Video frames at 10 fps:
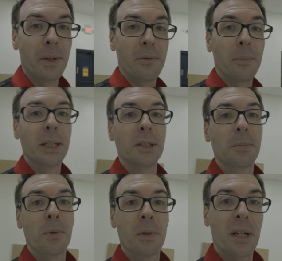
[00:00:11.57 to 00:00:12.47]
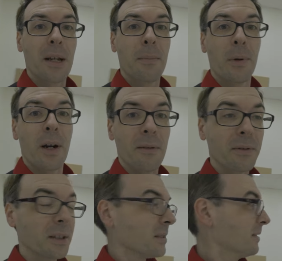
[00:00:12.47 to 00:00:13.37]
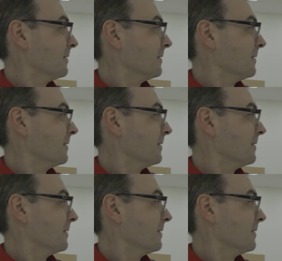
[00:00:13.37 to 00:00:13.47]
but for my sport and profit.